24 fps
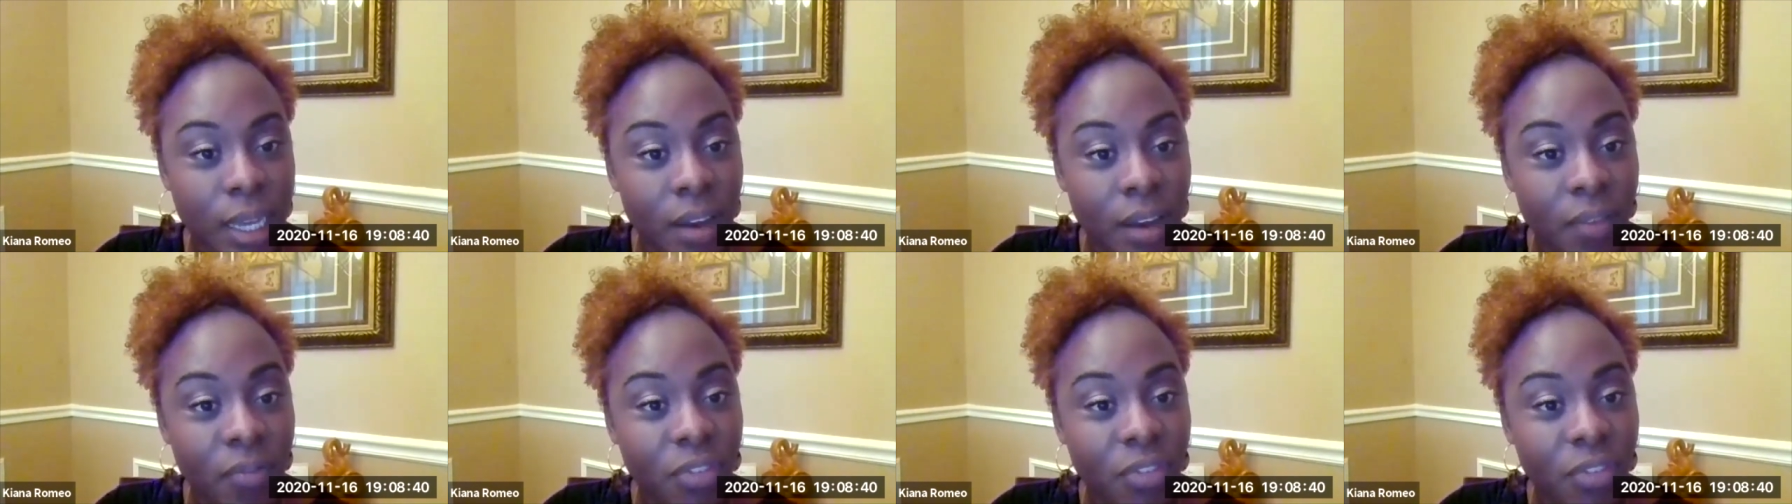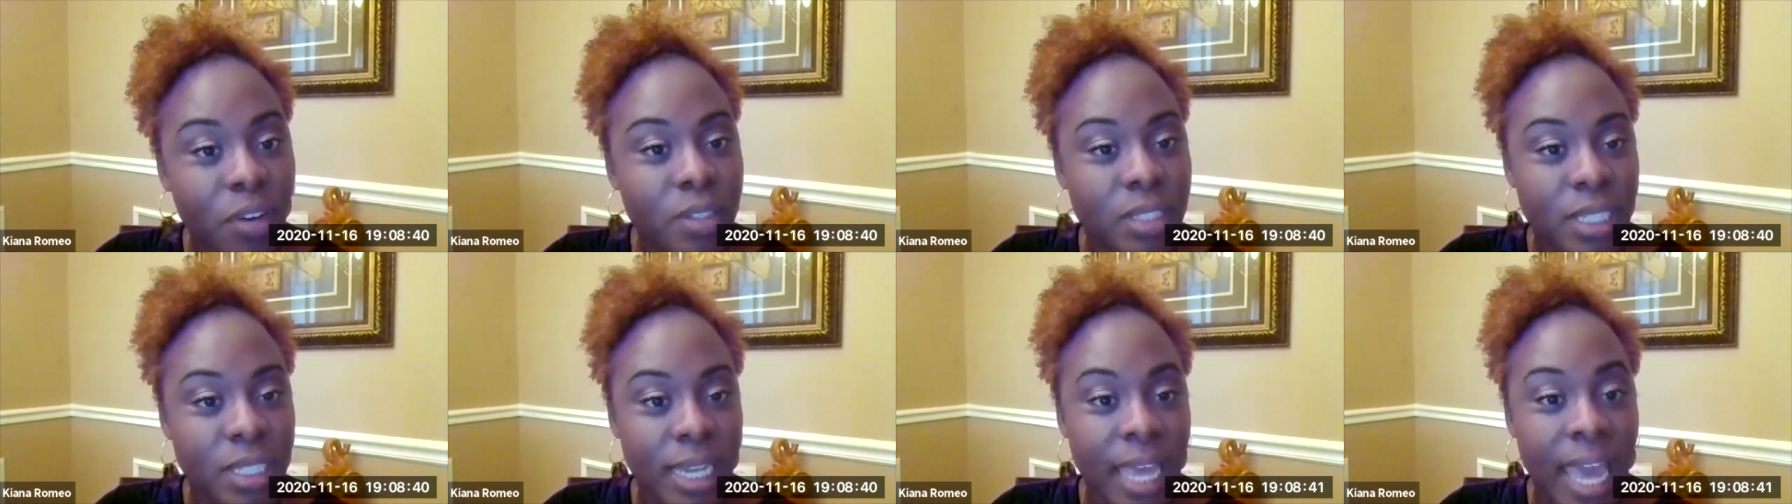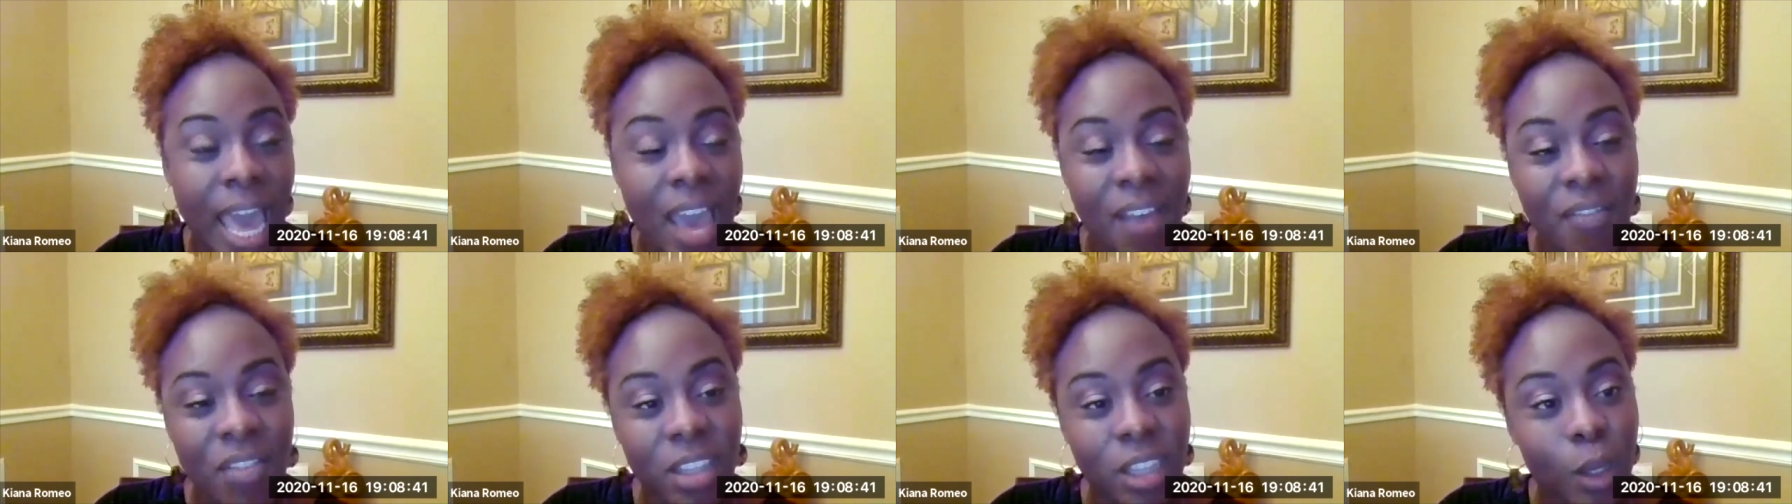efforts and
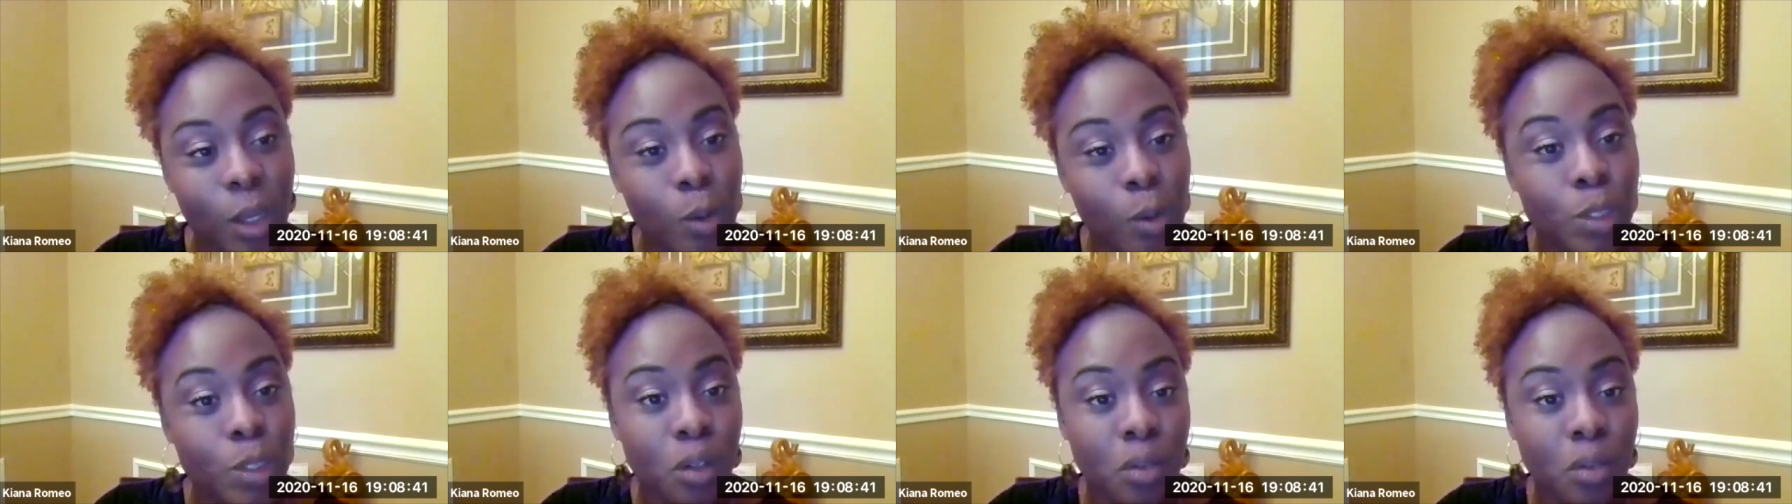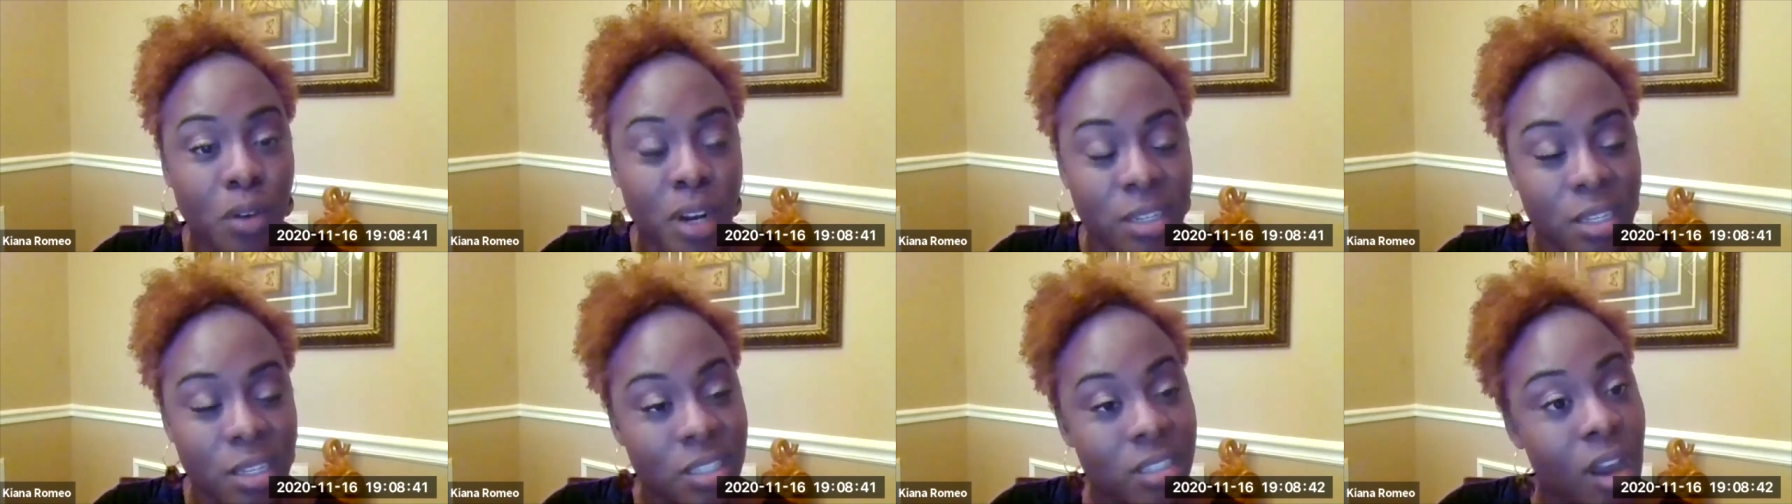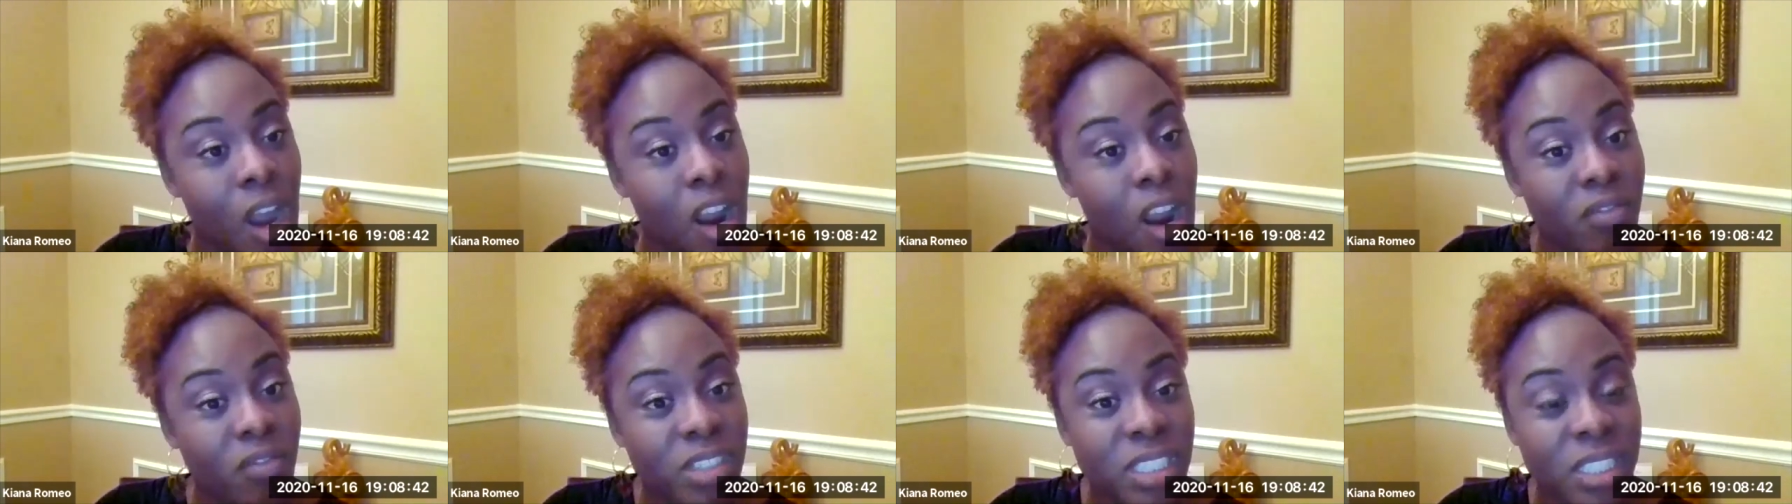having those courageous
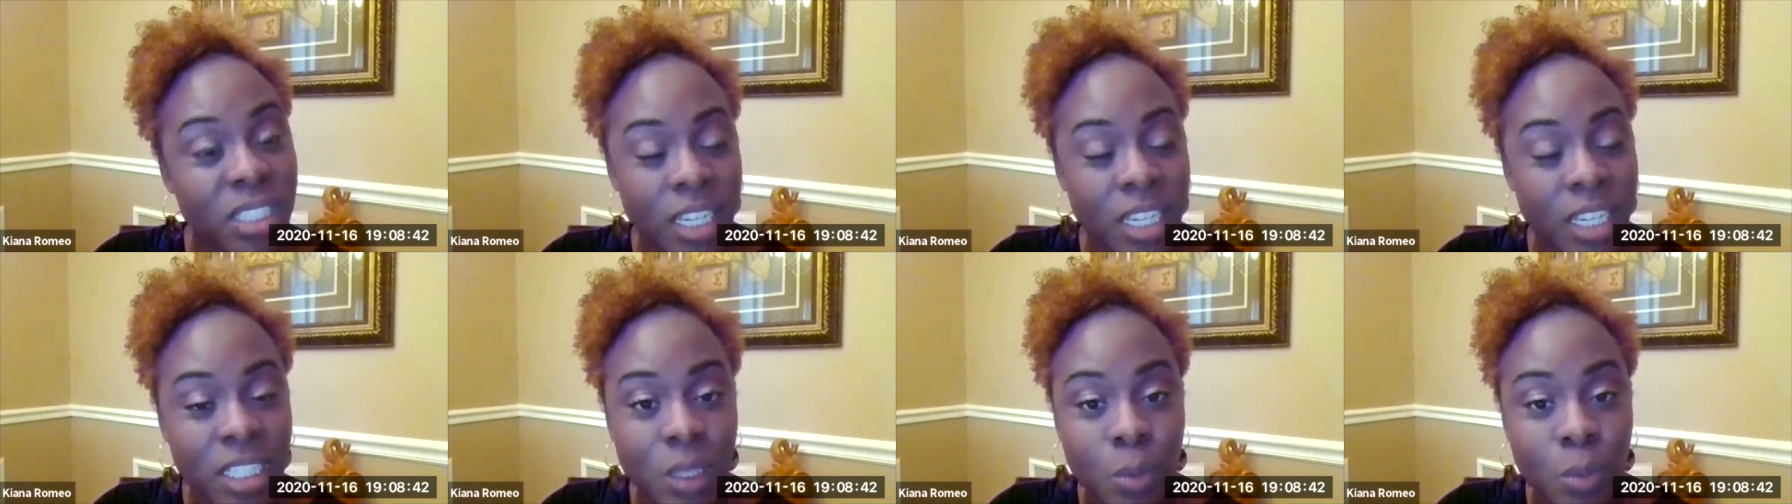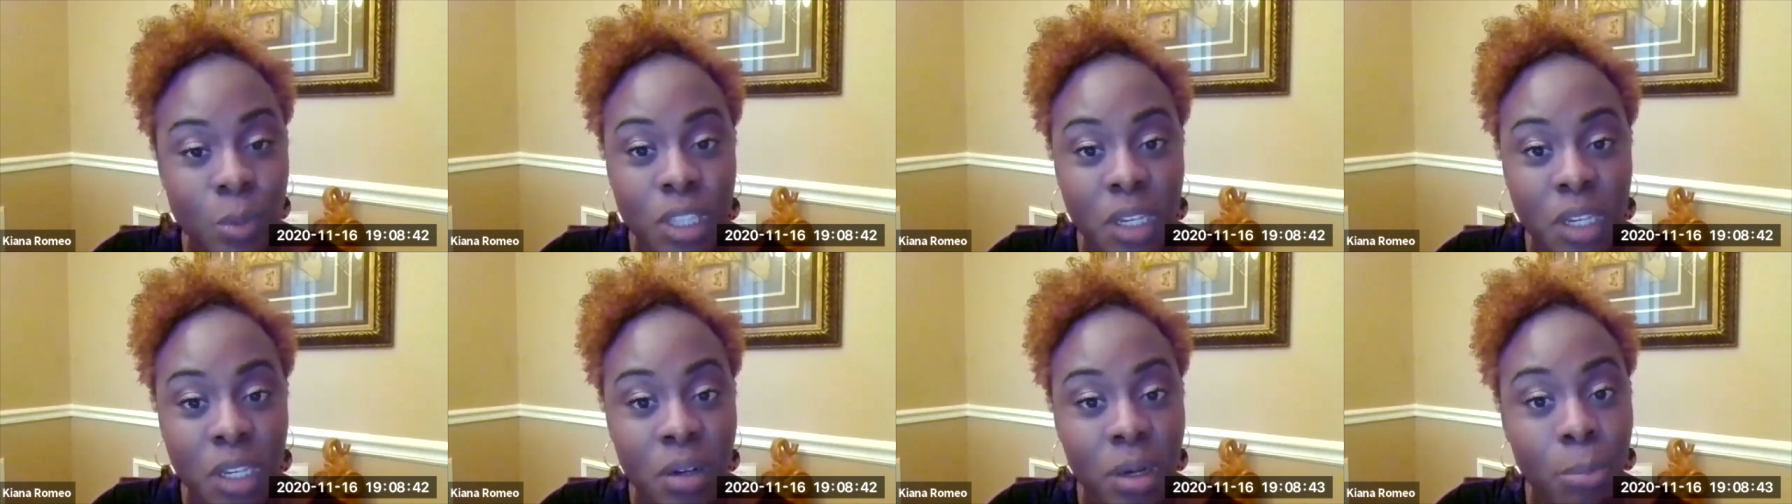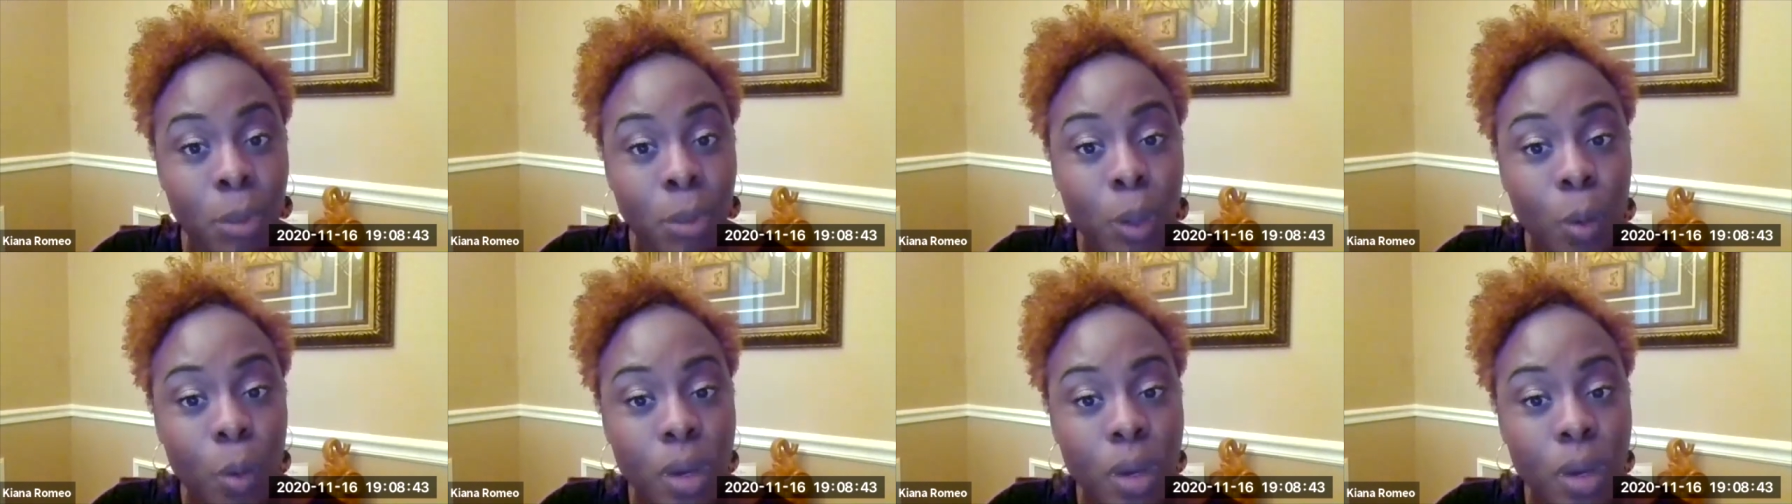conversations with their
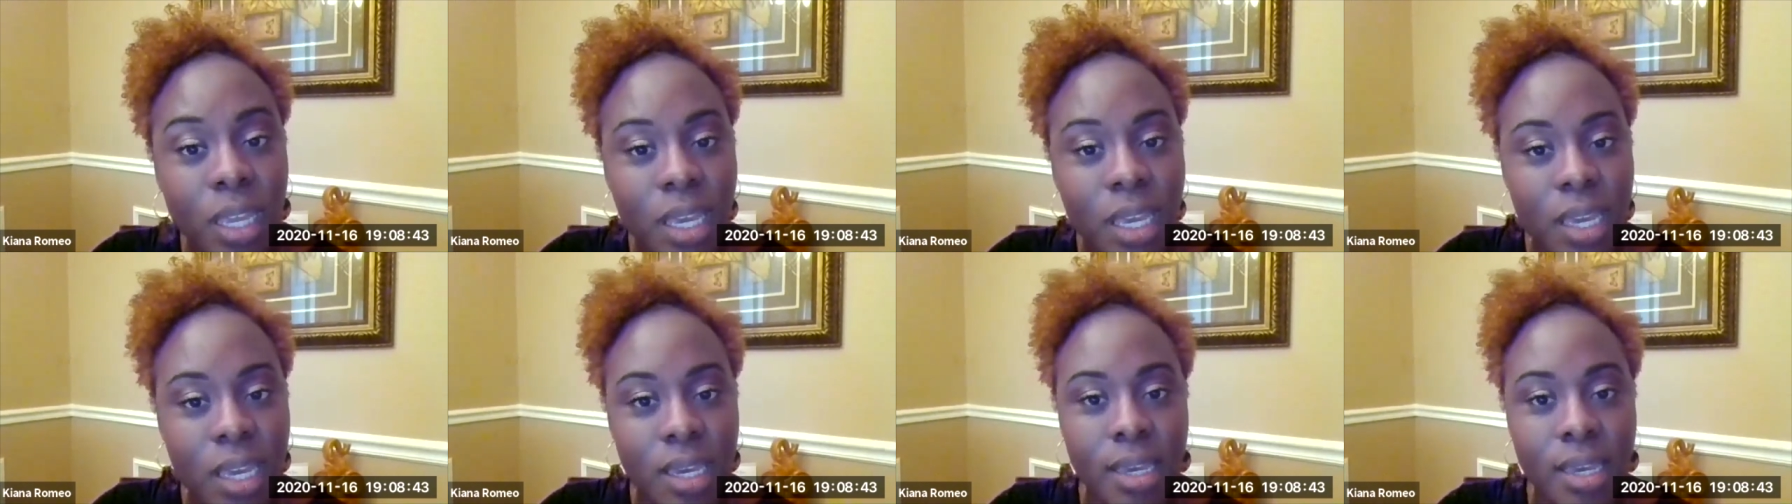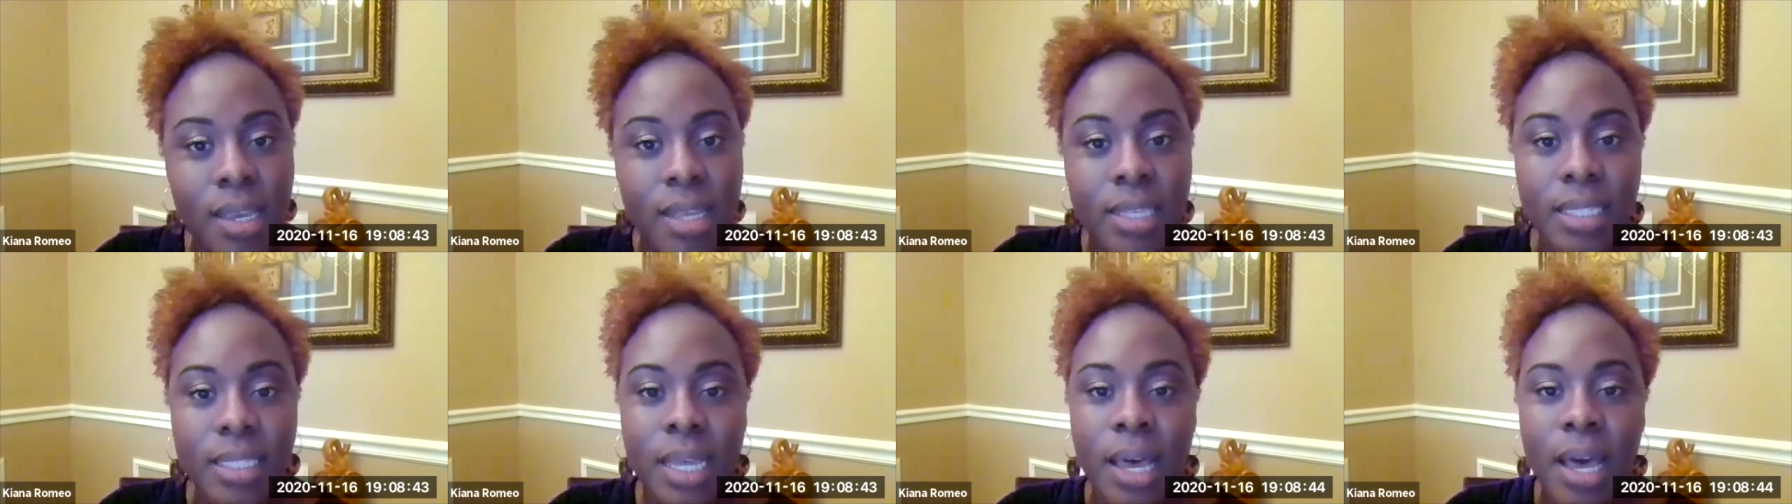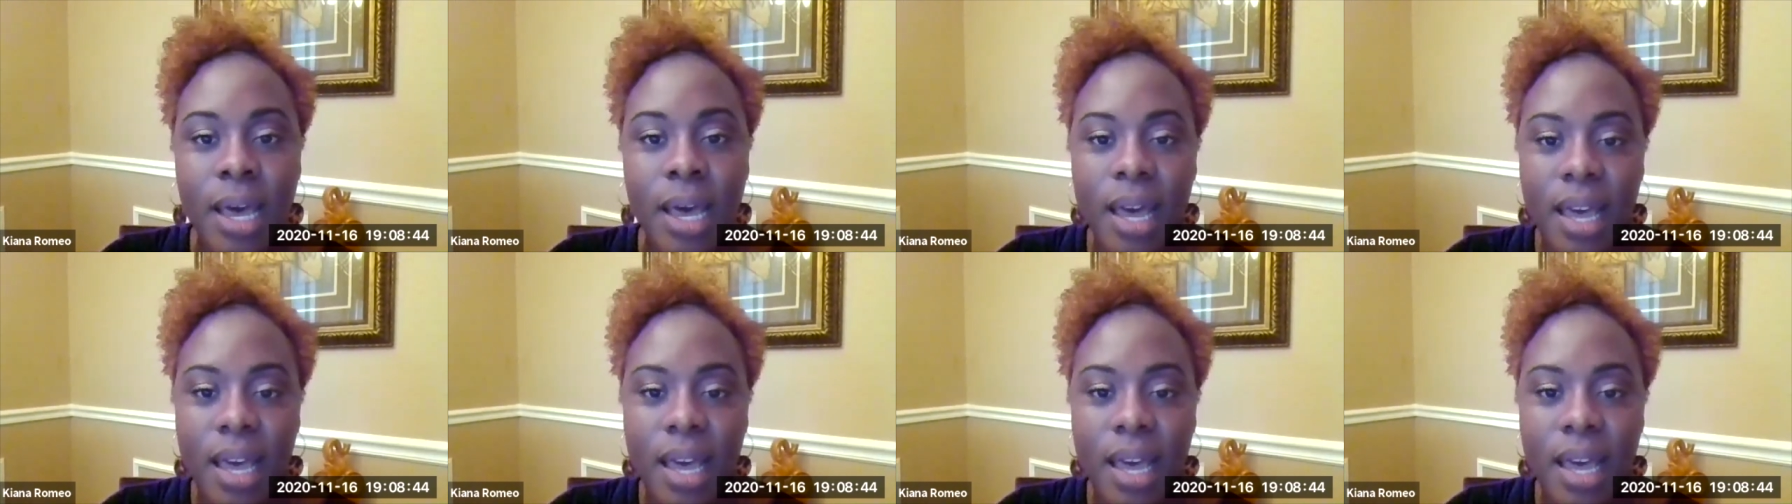employees,